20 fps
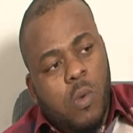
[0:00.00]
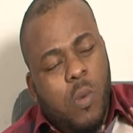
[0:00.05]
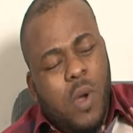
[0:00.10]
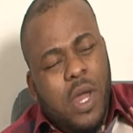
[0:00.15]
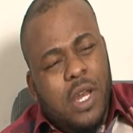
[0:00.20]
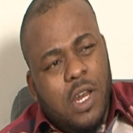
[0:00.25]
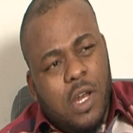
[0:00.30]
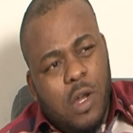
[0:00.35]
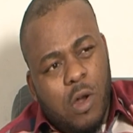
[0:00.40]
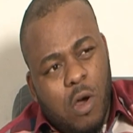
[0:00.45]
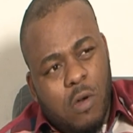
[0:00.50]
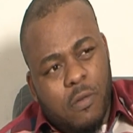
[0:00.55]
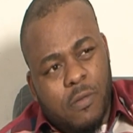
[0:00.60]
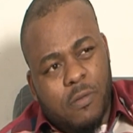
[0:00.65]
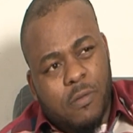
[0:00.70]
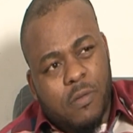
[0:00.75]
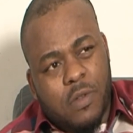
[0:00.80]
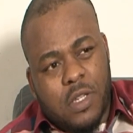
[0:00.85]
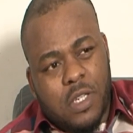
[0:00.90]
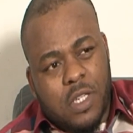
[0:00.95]
When the
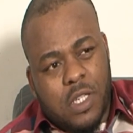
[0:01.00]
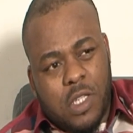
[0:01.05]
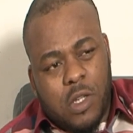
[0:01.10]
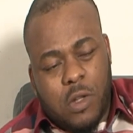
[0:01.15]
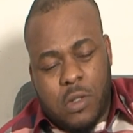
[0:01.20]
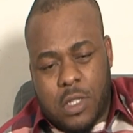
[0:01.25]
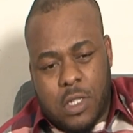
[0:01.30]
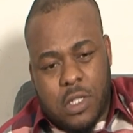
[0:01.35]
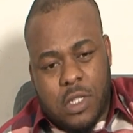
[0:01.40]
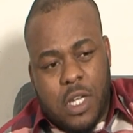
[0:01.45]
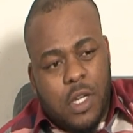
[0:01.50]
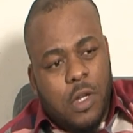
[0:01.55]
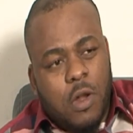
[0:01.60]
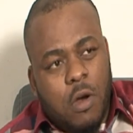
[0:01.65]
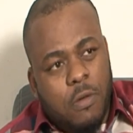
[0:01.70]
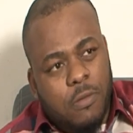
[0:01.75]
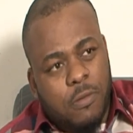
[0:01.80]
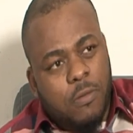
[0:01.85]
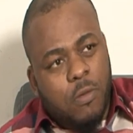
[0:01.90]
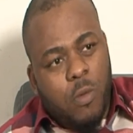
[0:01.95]
love is not
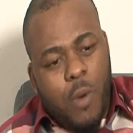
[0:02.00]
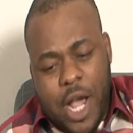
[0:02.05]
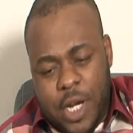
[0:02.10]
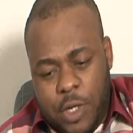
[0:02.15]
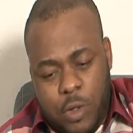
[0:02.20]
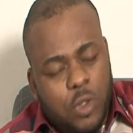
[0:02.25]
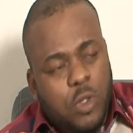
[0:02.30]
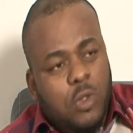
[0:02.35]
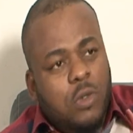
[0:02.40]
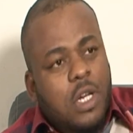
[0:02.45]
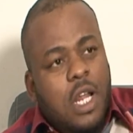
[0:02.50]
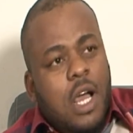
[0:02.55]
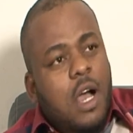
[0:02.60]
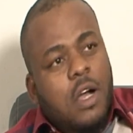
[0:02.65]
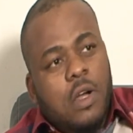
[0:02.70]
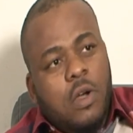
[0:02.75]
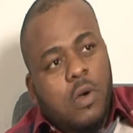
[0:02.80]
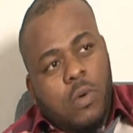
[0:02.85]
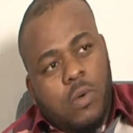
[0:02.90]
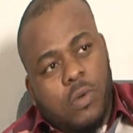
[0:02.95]
enough, why don't you let
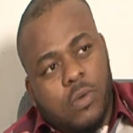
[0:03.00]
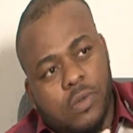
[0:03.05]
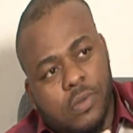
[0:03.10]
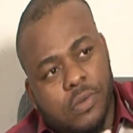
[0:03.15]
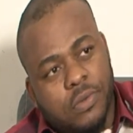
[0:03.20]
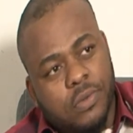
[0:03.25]
her go?